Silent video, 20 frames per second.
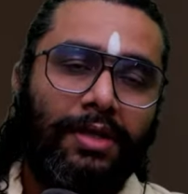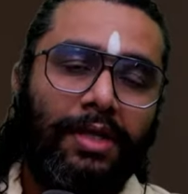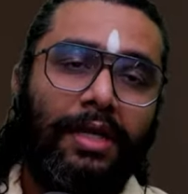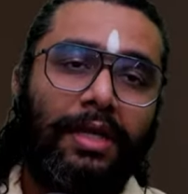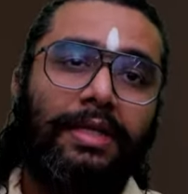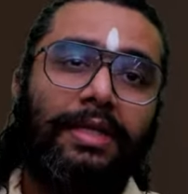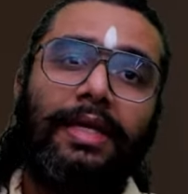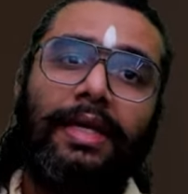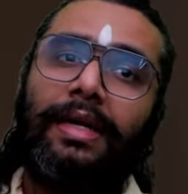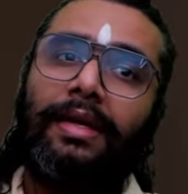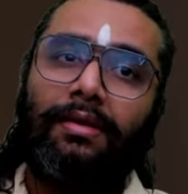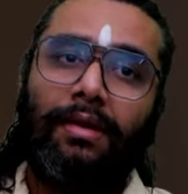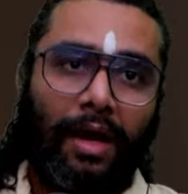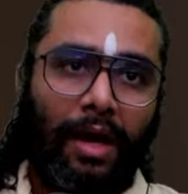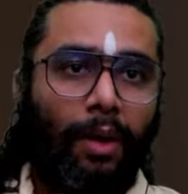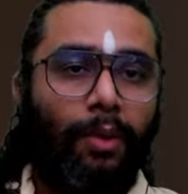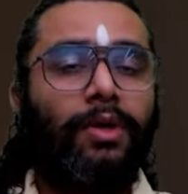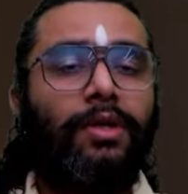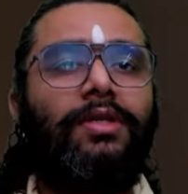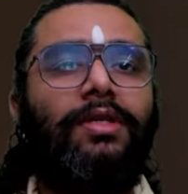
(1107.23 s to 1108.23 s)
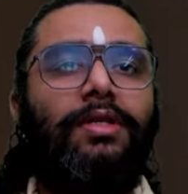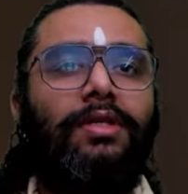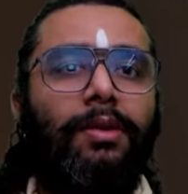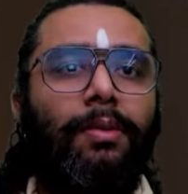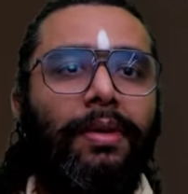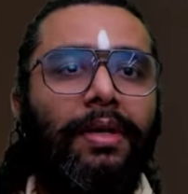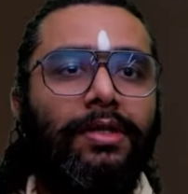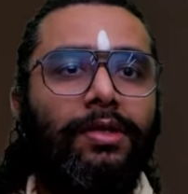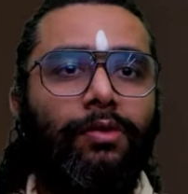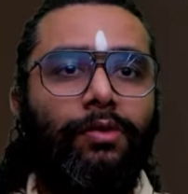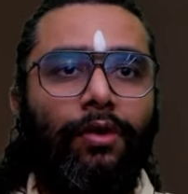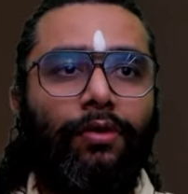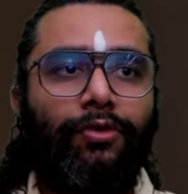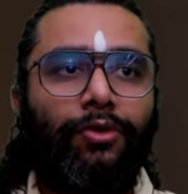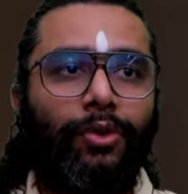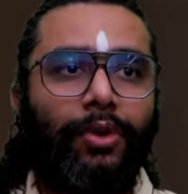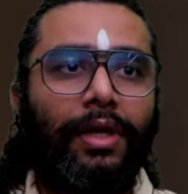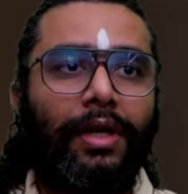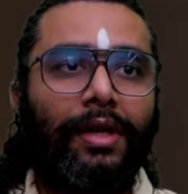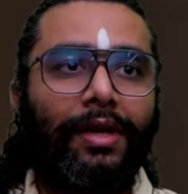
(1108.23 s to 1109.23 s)
they'll say ours is the best way of
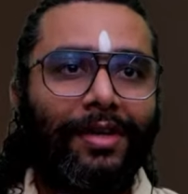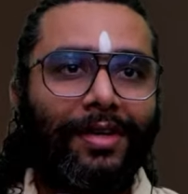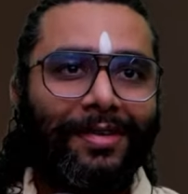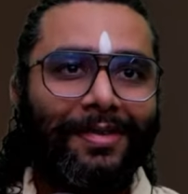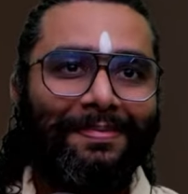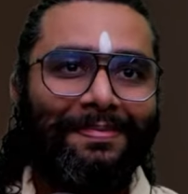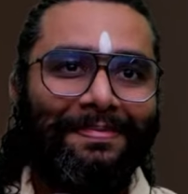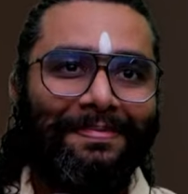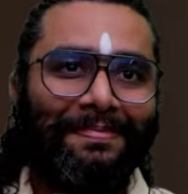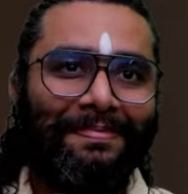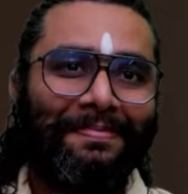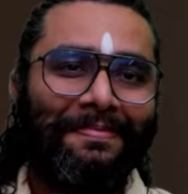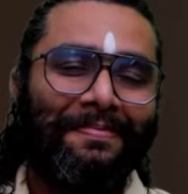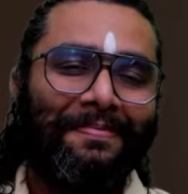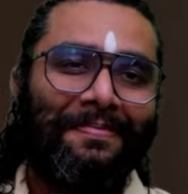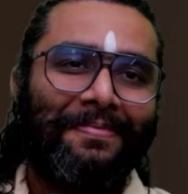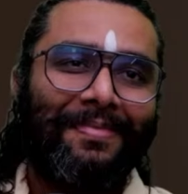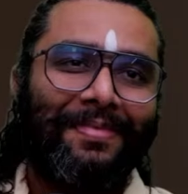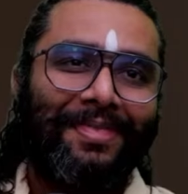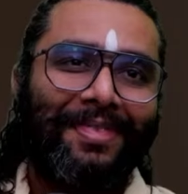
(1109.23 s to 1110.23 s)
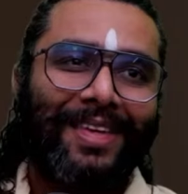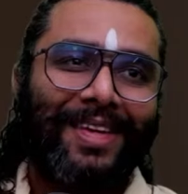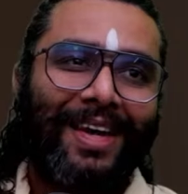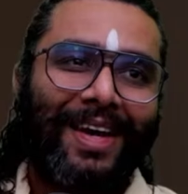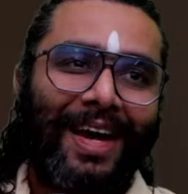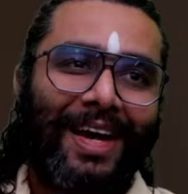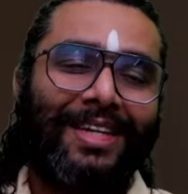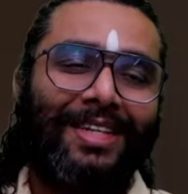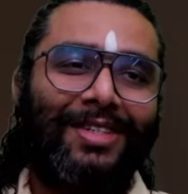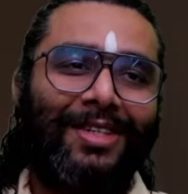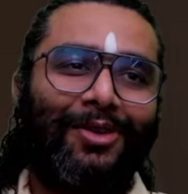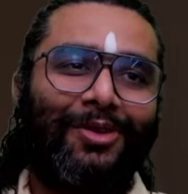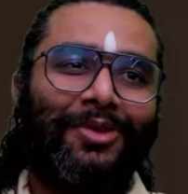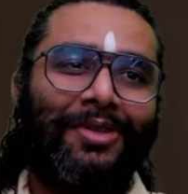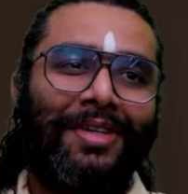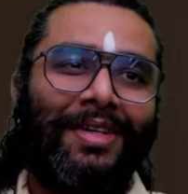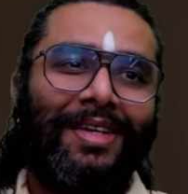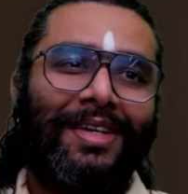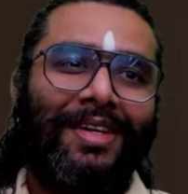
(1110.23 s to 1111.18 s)
doing it, hands down.